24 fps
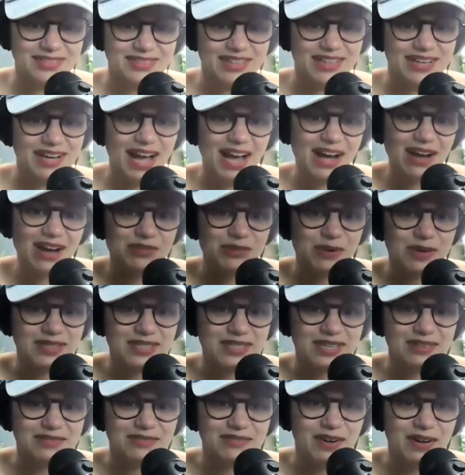how to
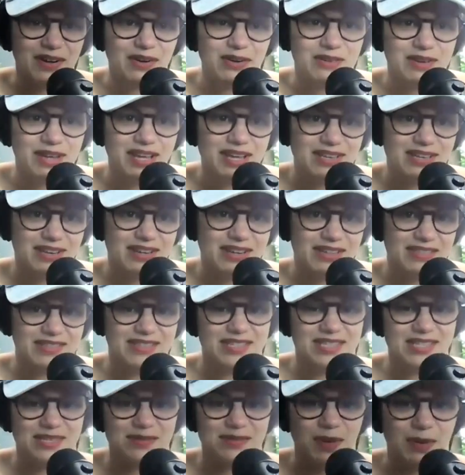identify, okay, yeah,
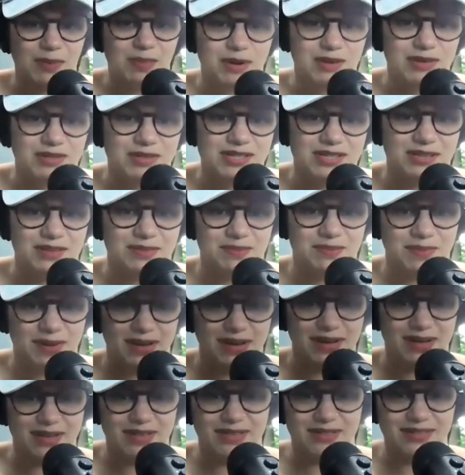this is my person
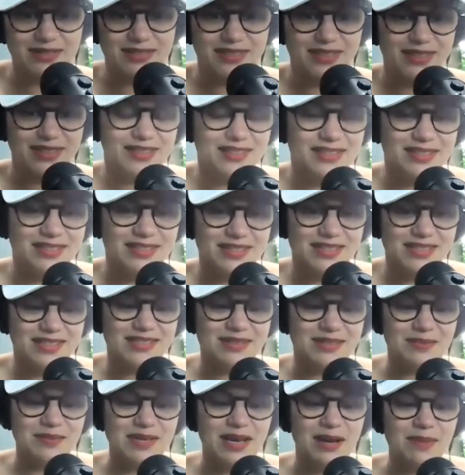by
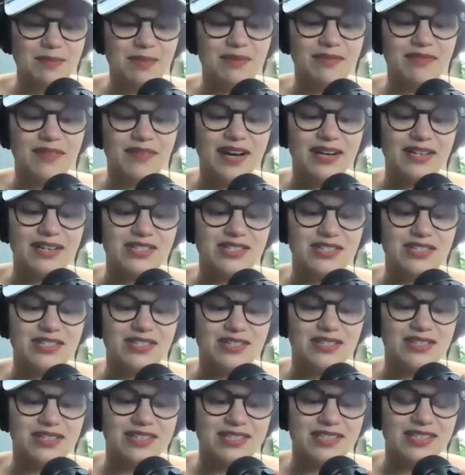some type of action,
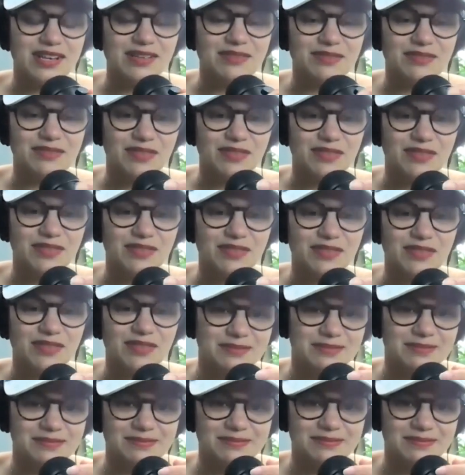aside from
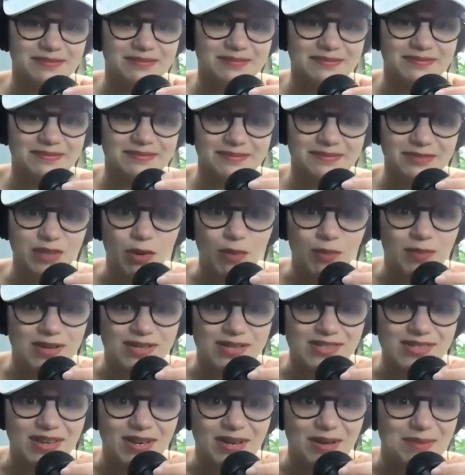don't mess
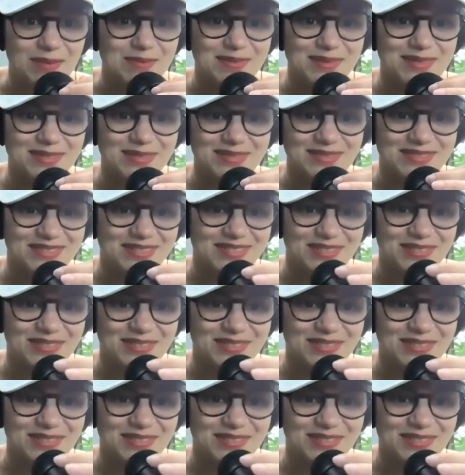up and do